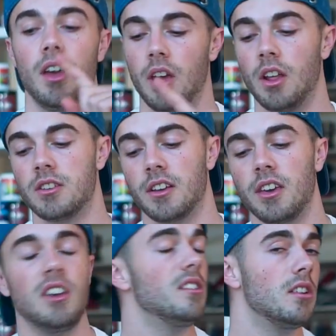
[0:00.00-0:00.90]
It's like
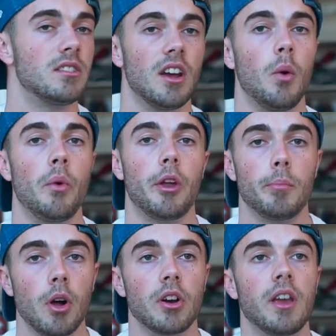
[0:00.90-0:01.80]
easy to tell when they're
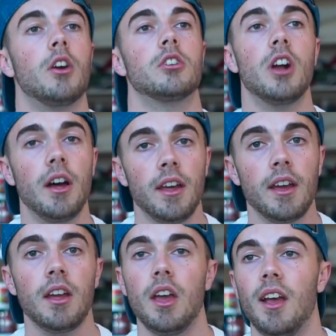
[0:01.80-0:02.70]
bulking or
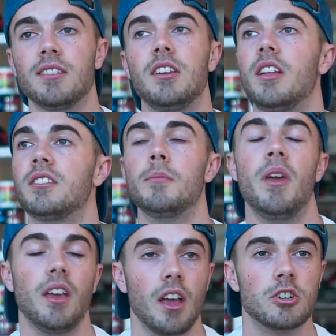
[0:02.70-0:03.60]
cutting. It's not like they
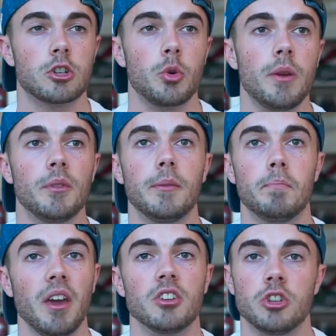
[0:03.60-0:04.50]
make extremely
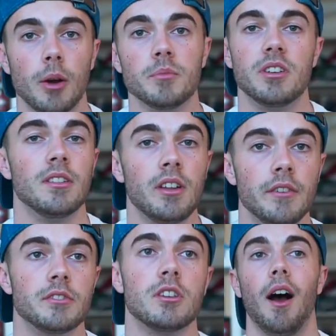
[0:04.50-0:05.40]
big jumps and
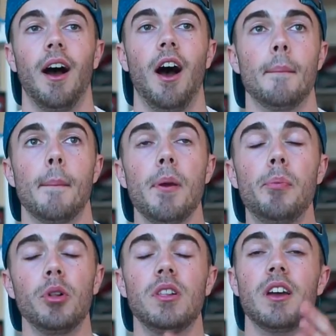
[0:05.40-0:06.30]
lifts.
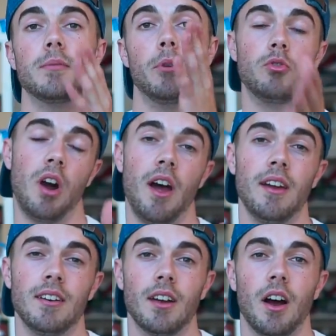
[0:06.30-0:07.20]
People like
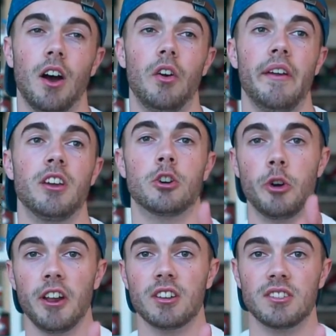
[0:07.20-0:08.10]
Marin are a
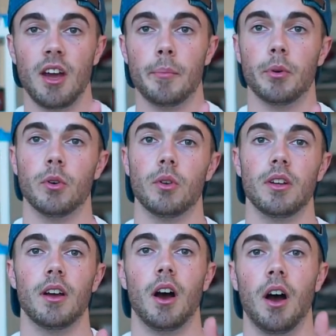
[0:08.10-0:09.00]
great example
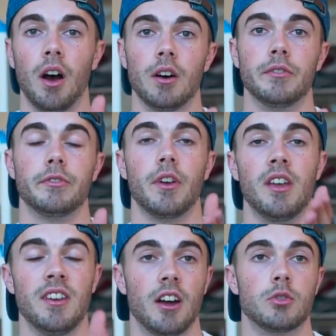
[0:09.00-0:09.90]
of a
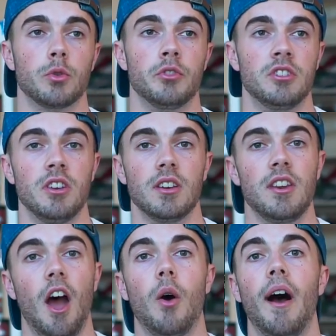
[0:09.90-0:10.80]
natural physique.
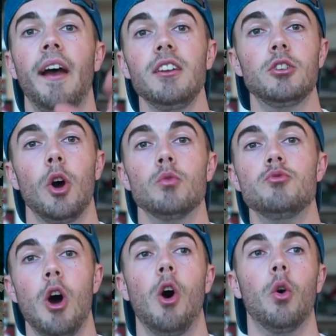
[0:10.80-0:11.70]
Now, I don't
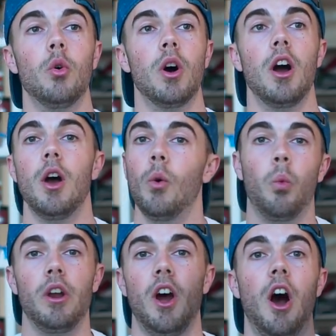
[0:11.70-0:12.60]
know
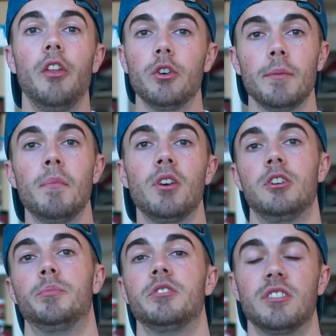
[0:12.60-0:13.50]

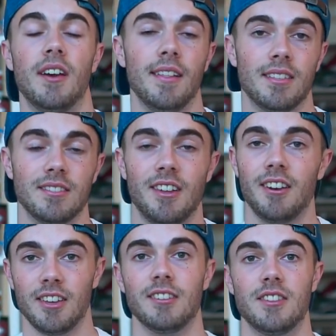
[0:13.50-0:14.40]
100,000,000% that
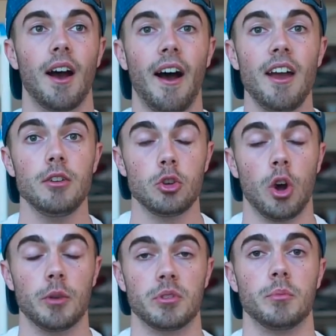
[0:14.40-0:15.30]
he's natural. I do
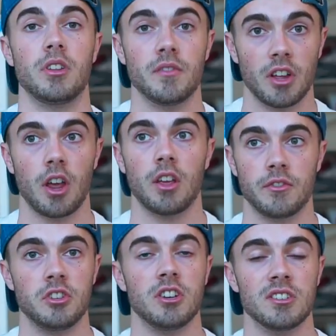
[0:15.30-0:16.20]
100% believe that his
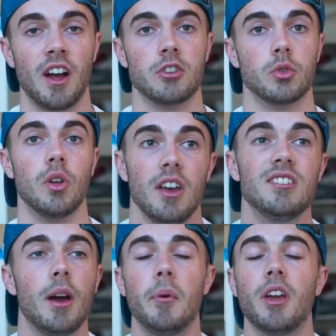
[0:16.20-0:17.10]
physique is natural. He's
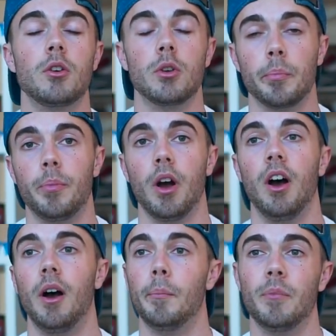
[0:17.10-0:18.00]
not making
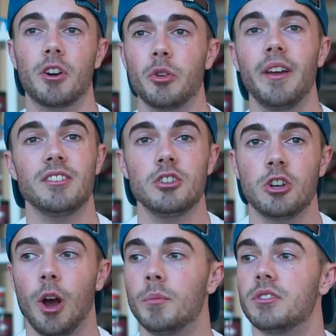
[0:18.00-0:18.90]
crazy
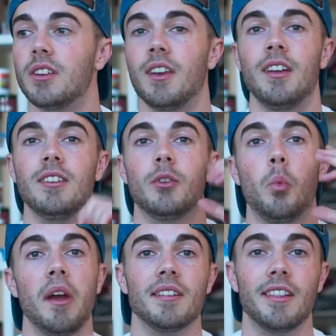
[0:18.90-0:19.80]
jumps in the
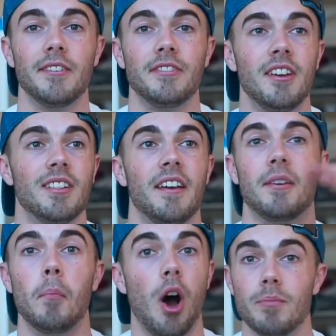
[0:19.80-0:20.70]
weight lifted, like
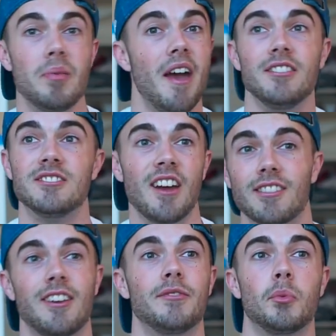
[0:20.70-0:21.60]
on bench,
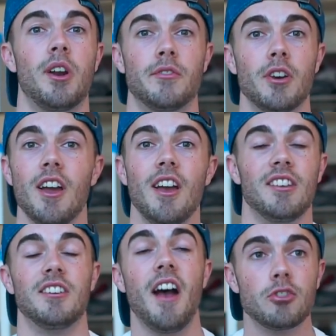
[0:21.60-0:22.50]
deadlift, whatever.
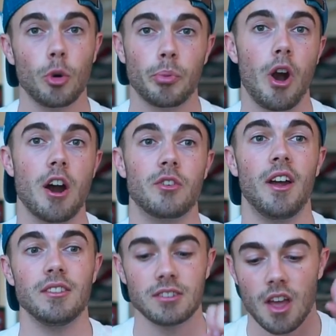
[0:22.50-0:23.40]
It's a natural
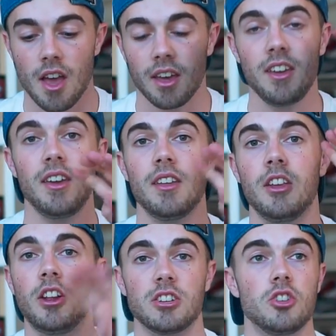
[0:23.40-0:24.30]
progress. He
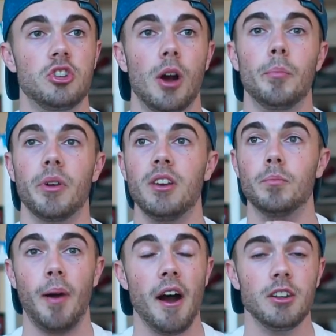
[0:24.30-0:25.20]
doesn't jump
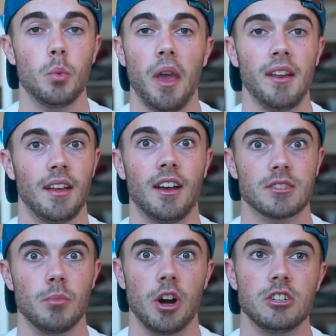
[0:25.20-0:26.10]
in body weight
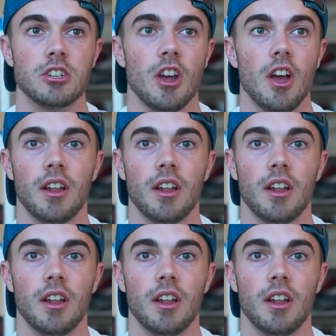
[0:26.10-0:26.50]
as much.